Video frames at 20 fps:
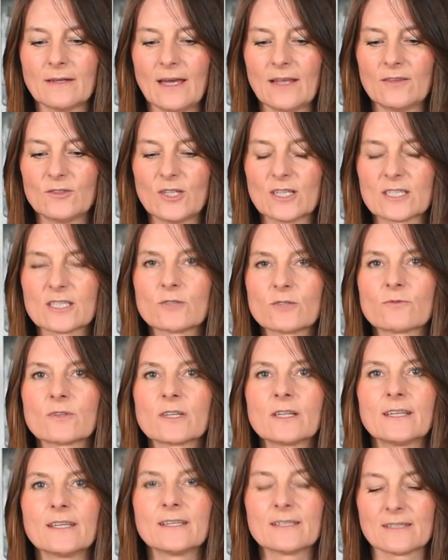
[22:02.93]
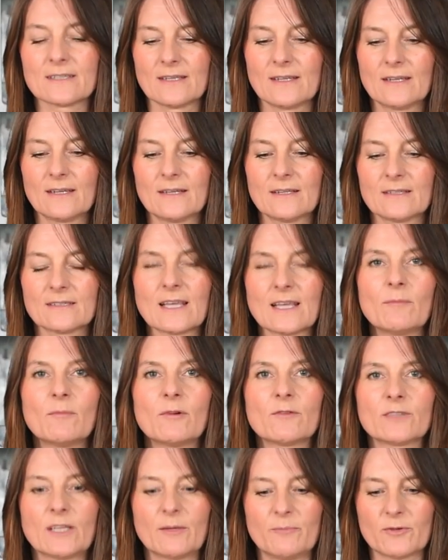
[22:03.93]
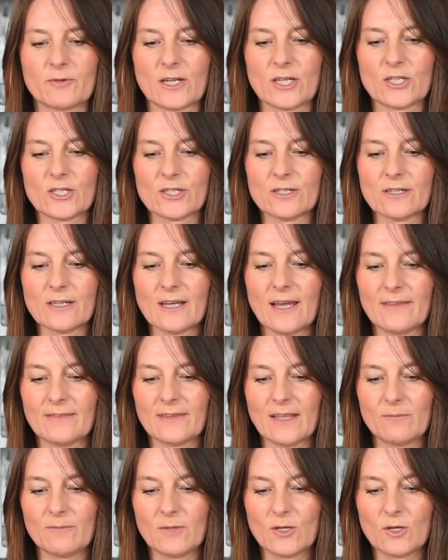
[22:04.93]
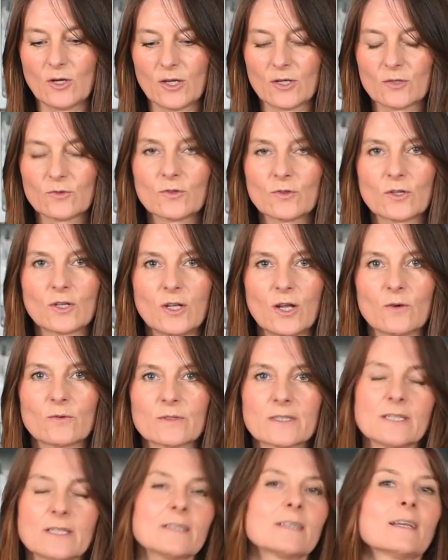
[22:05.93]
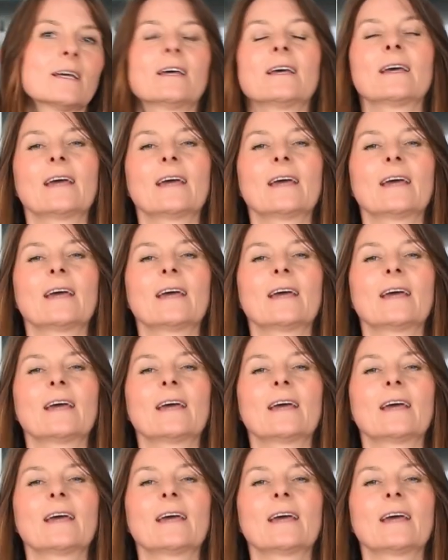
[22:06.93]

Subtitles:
and just release some of the pressure, and then we're going to close it,